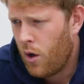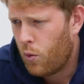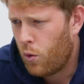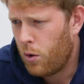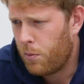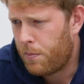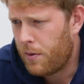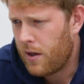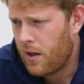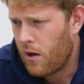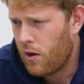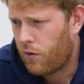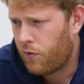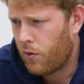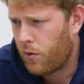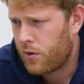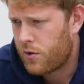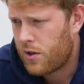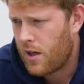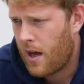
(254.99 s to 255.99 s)
Would be
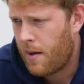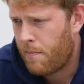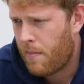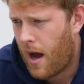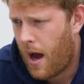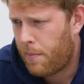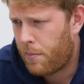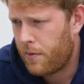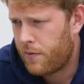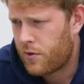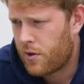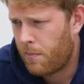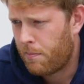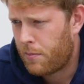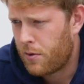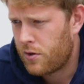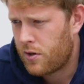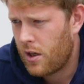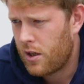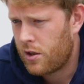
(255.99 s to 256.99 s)
useful to see a map of some
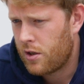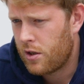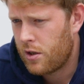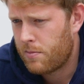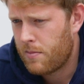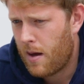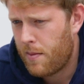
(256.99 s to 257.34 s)
positions.